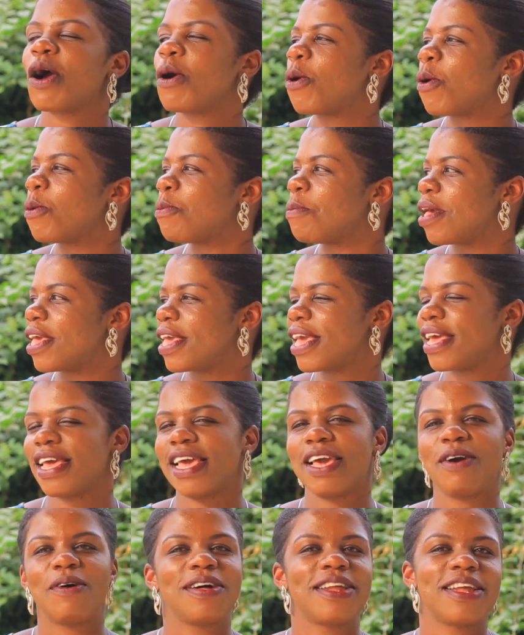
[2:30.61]

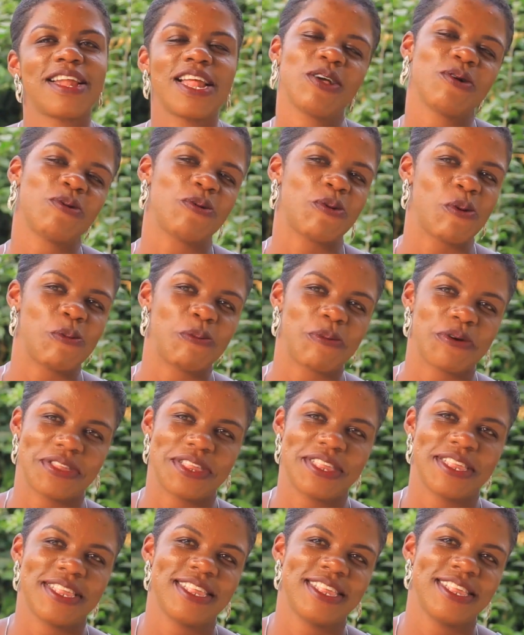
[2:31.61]
Ndakomeye ewa nari
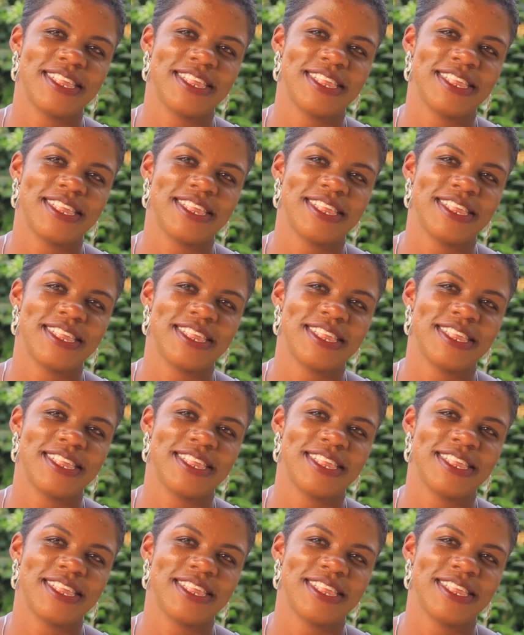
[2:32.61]
nkukomboye.